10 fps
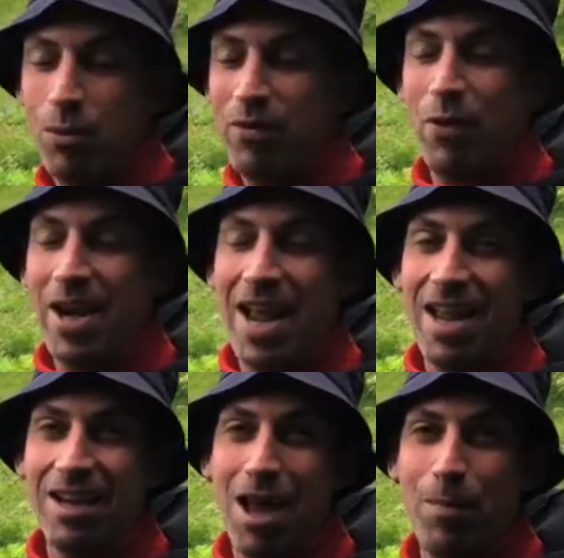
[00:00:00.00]
We've already
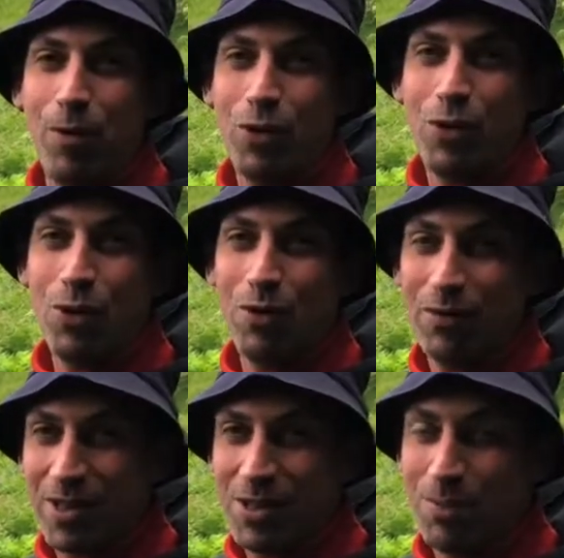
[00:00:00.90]
had a cup or two
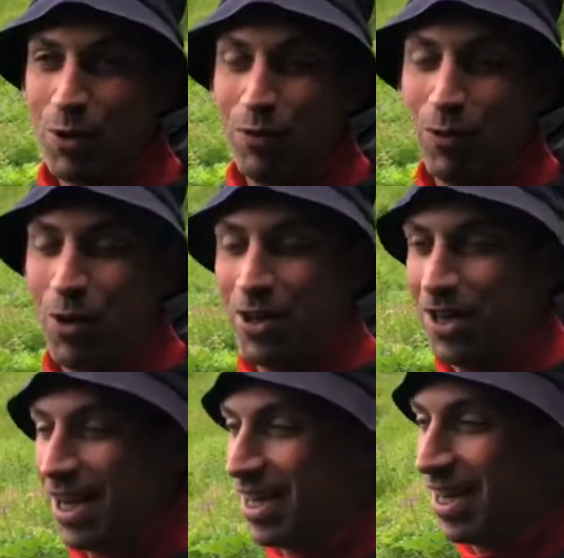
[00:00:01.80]
of this beautiful
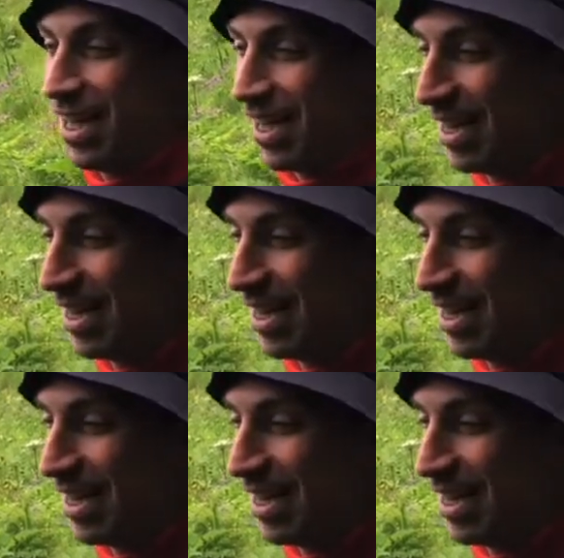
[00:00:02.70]
water and